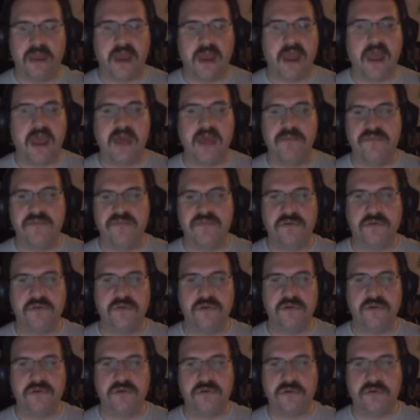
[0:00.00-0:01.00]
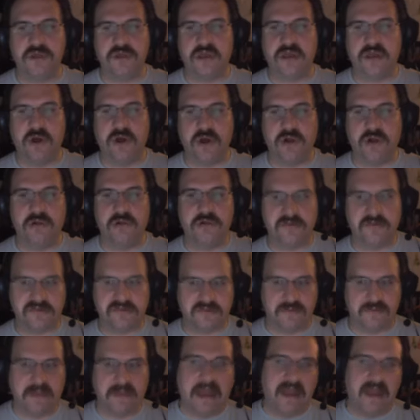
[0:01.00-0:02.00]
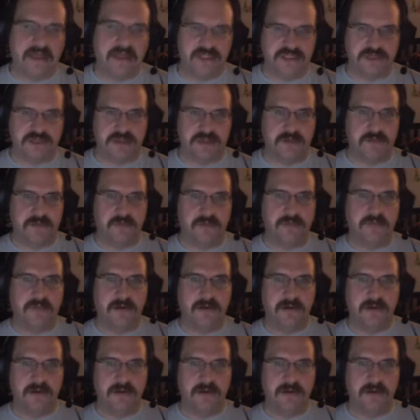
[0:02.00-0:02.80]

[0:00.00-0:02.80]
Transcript: Absolutely Hulk smash them.